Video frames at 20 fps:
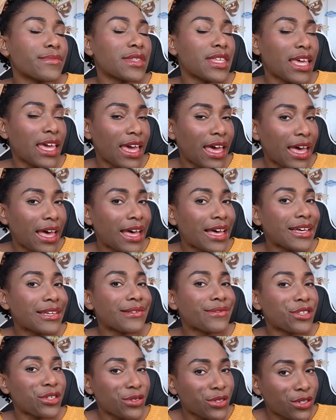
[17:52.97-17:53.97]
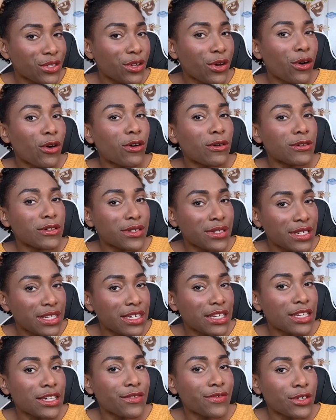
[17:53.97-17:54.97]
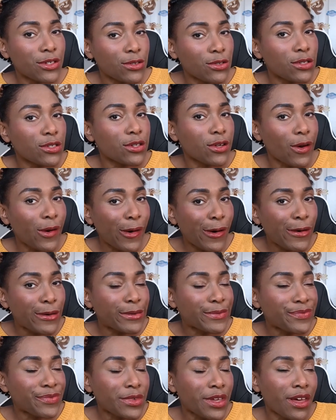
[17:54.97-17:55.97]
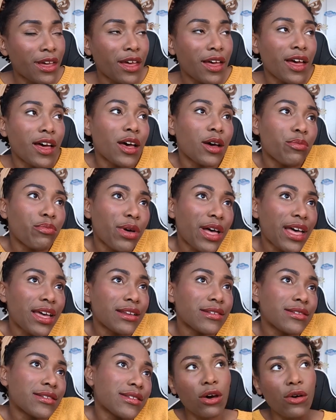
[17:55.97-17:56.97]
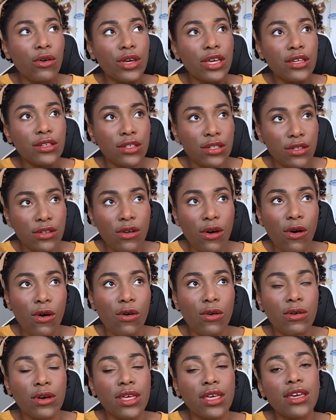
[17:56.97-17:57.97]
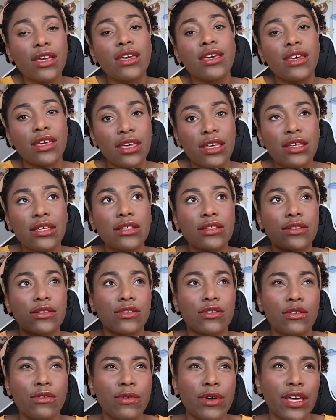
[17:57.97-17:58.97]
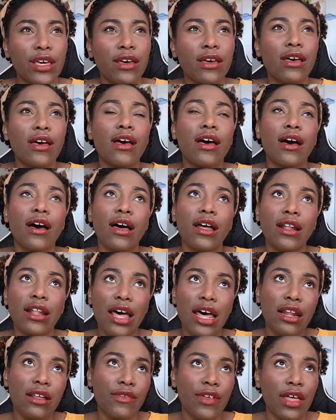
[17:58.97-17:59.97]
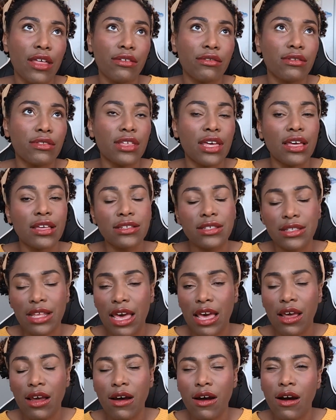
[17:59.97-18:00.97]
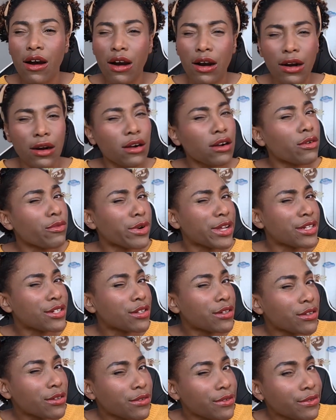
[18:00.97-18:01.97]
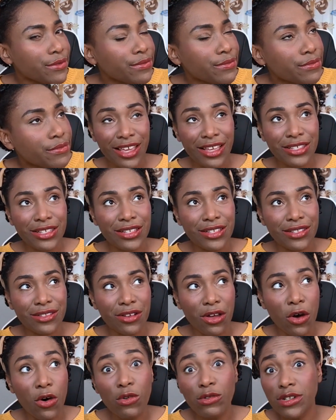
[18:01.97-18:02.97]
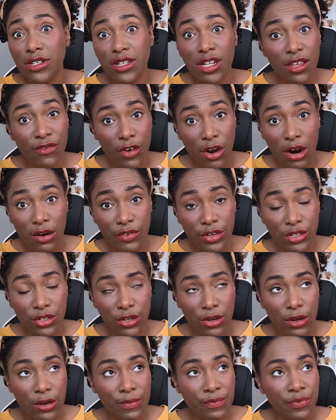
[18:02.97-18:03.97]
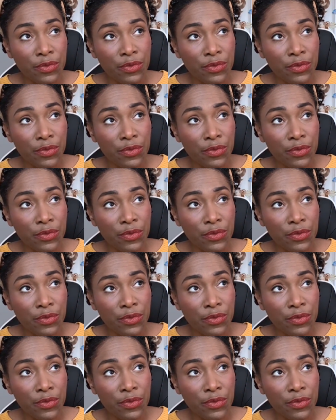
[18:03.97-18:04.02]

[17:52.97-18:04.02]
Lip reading: yeah, you stole, Steve, you stole. But though he stole, he is doing a lot of other things that are original. He has his own Steve Harvey show.